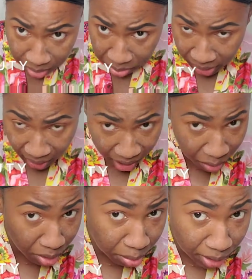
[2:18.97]
but I kind of
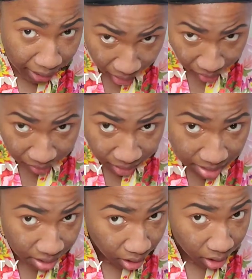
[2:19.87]
want to play off this
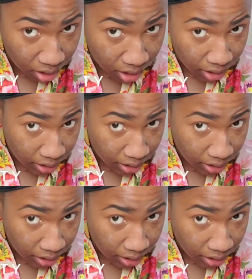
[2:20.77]
color